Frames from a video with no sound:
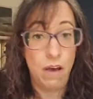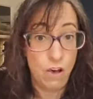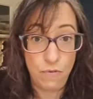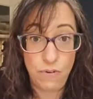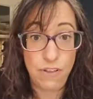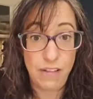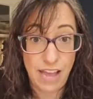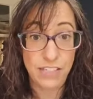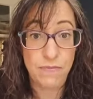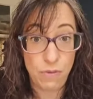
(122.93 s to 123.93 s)
over the
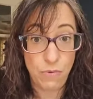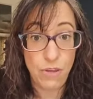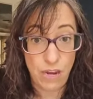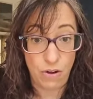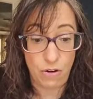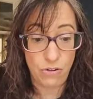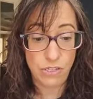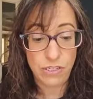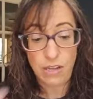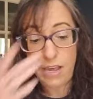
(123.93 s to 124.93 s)
last few years